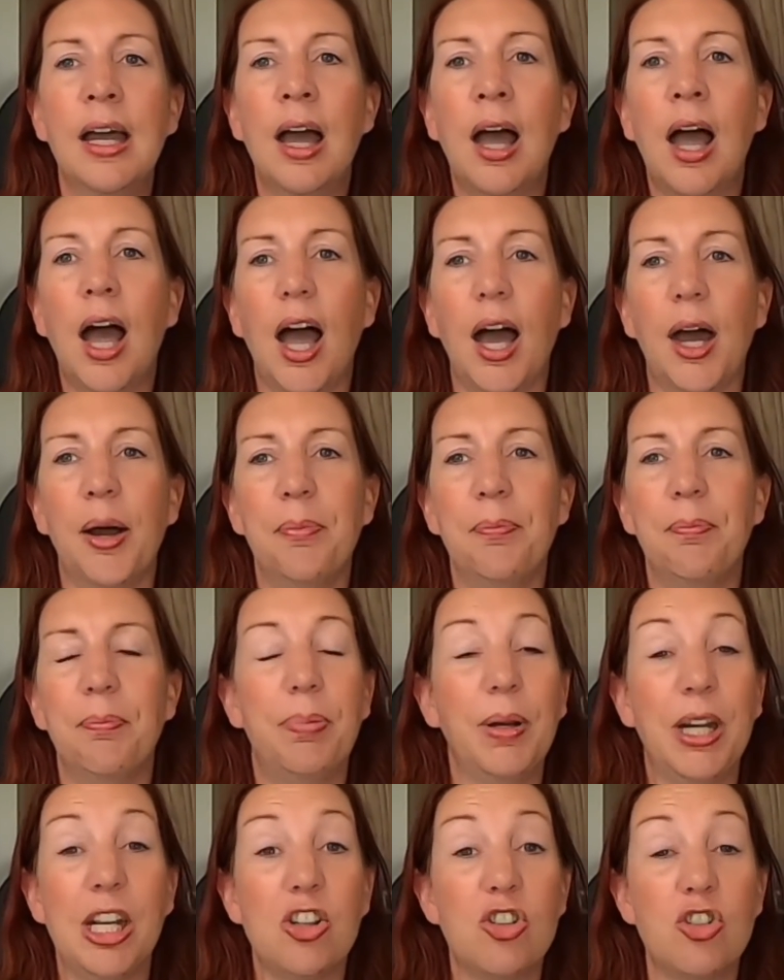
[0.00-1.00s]

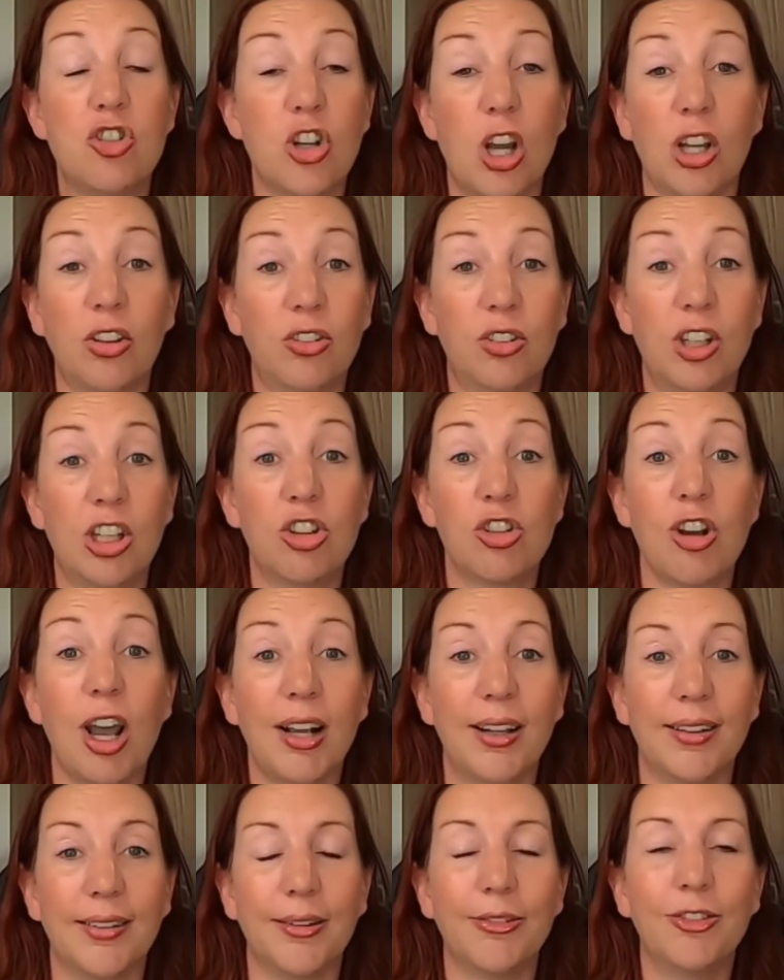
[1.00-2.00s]
But it's
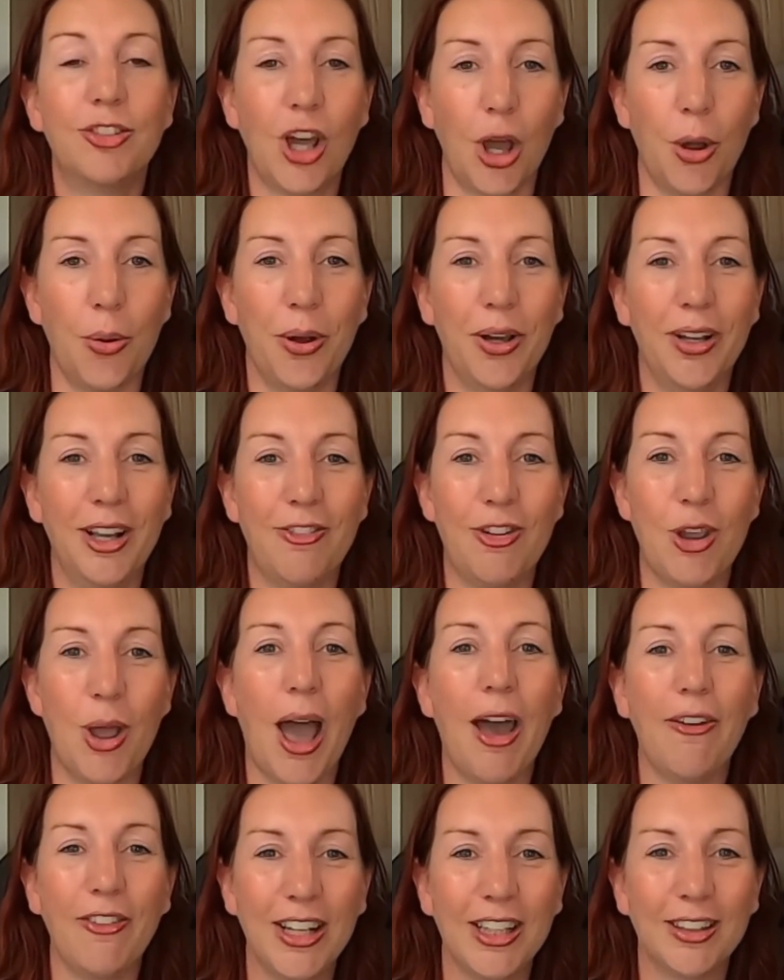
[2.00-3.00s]
crackers. So if you're
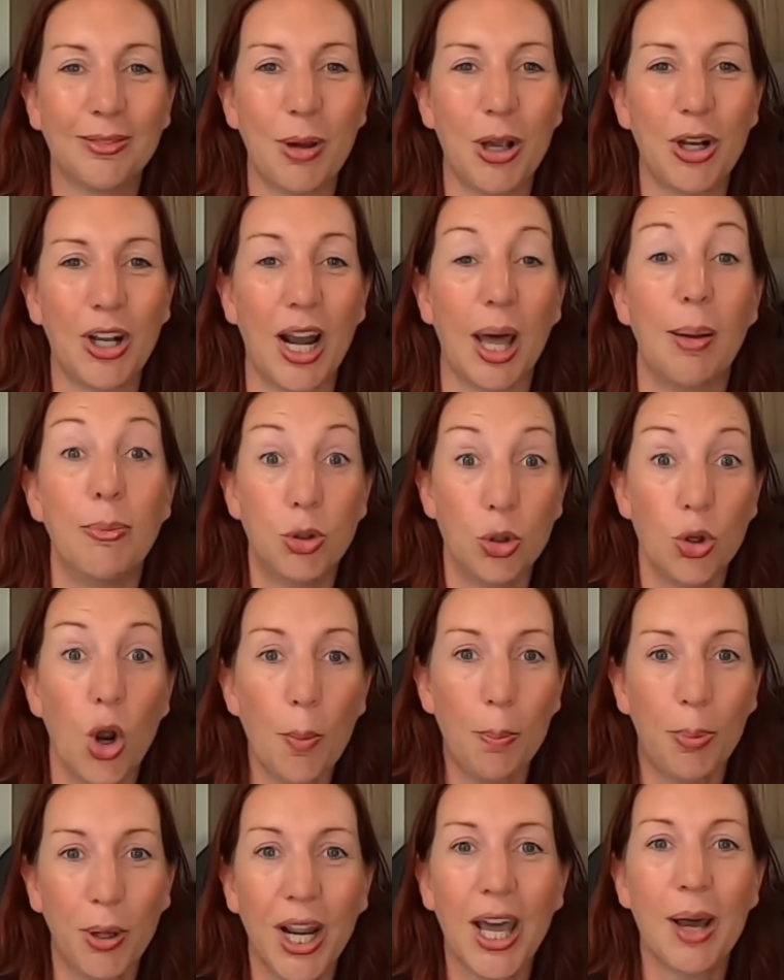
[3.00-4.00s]
having a smoke alarm, do
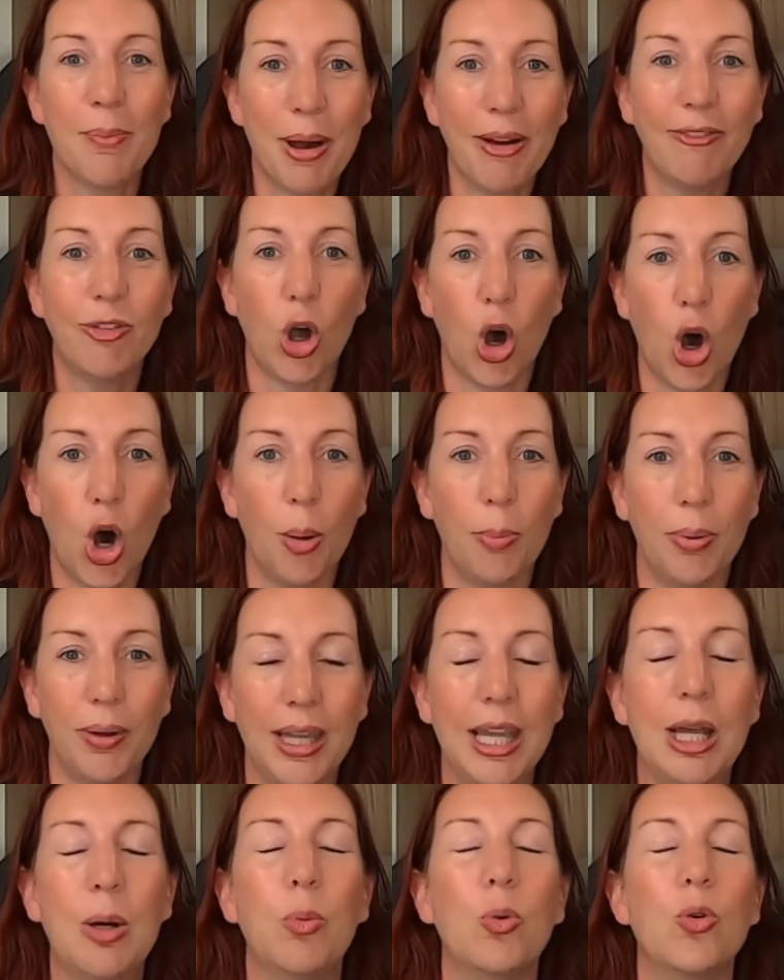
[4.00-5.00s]
not put it above your hob.
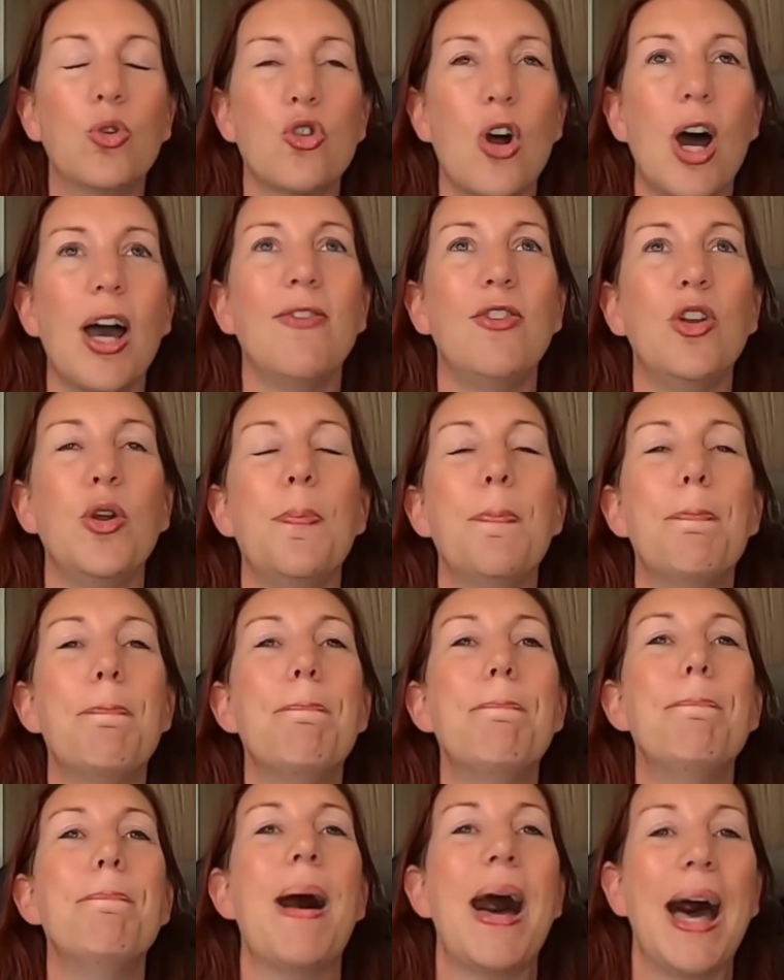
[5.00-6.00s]
It will drive you
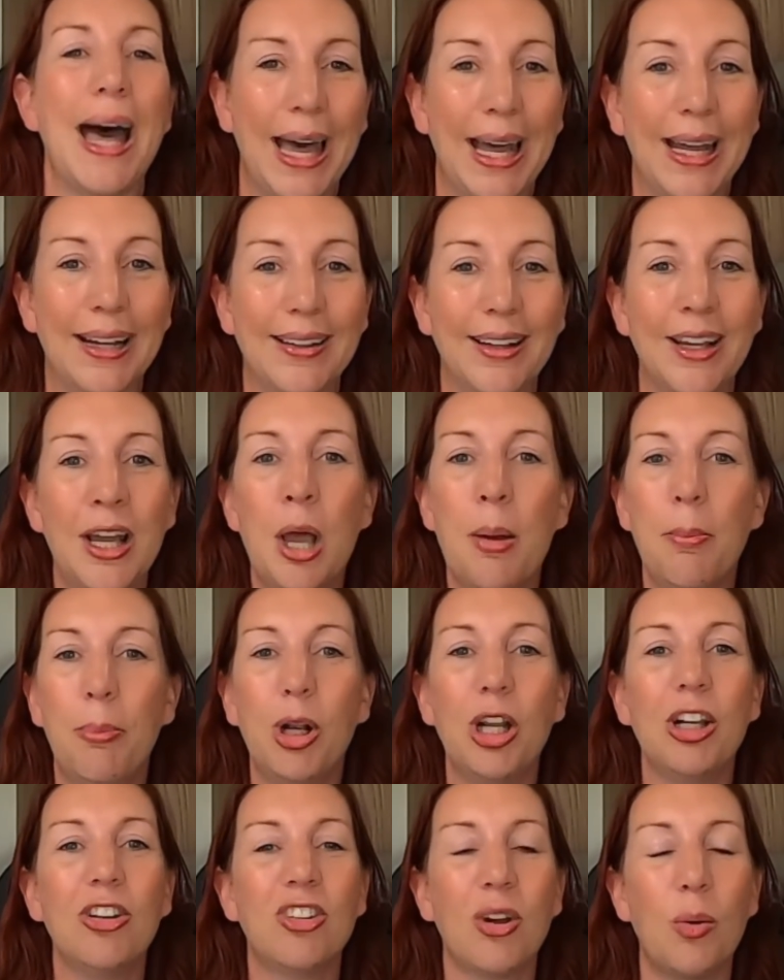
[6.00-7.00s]
mad. Put
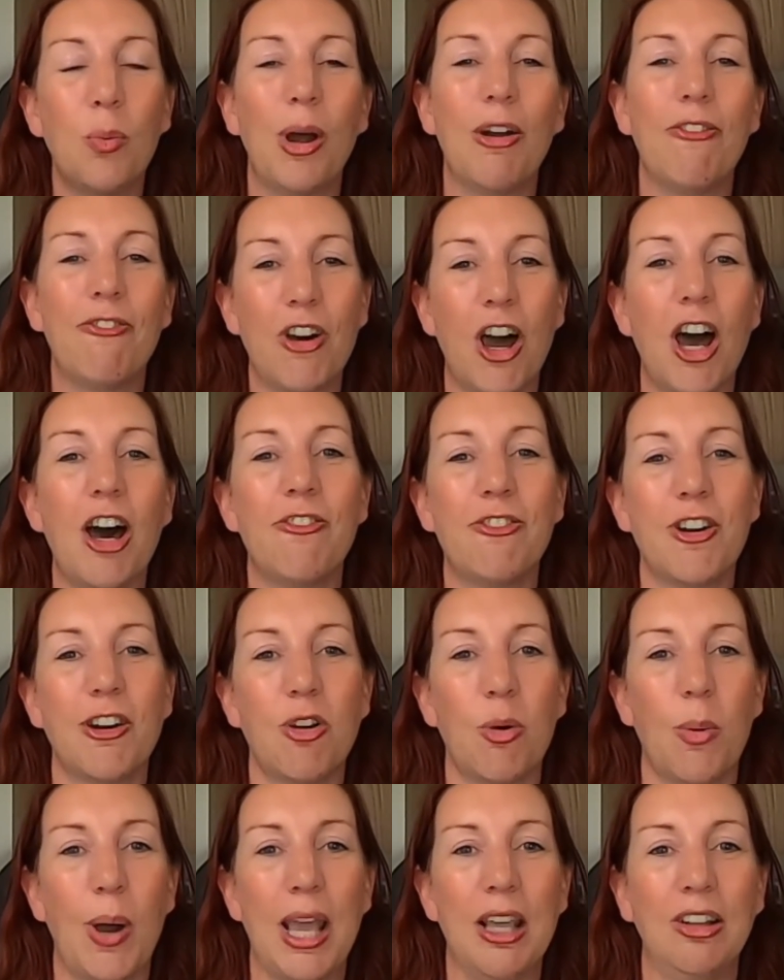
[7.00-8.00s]
it somewhere far, far
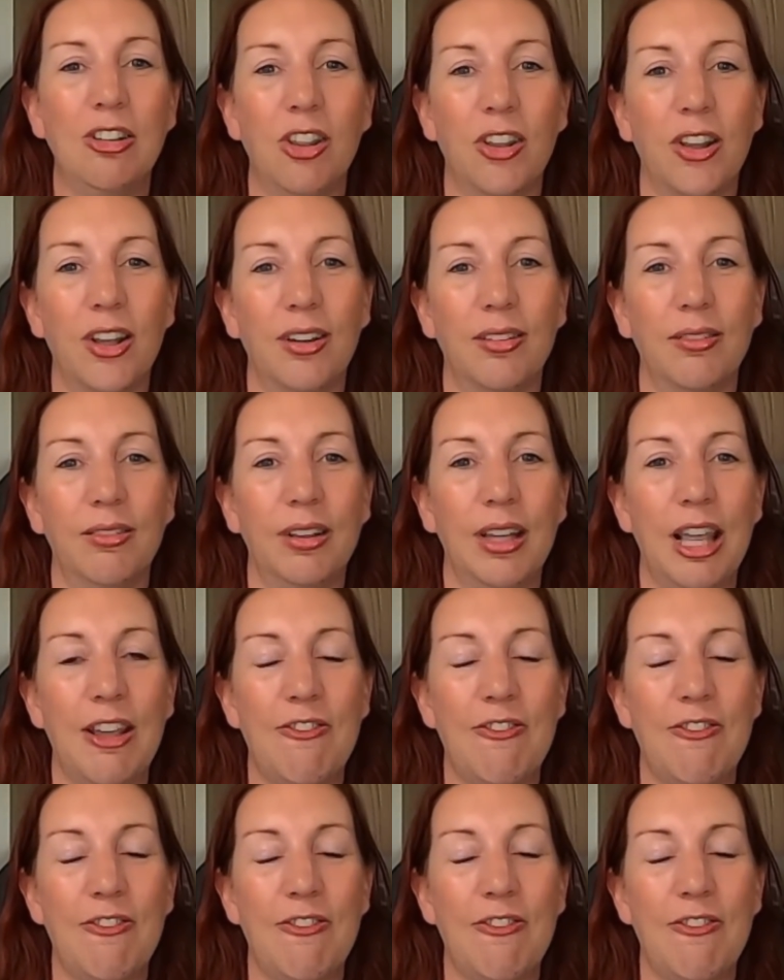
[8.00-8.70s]
away so that if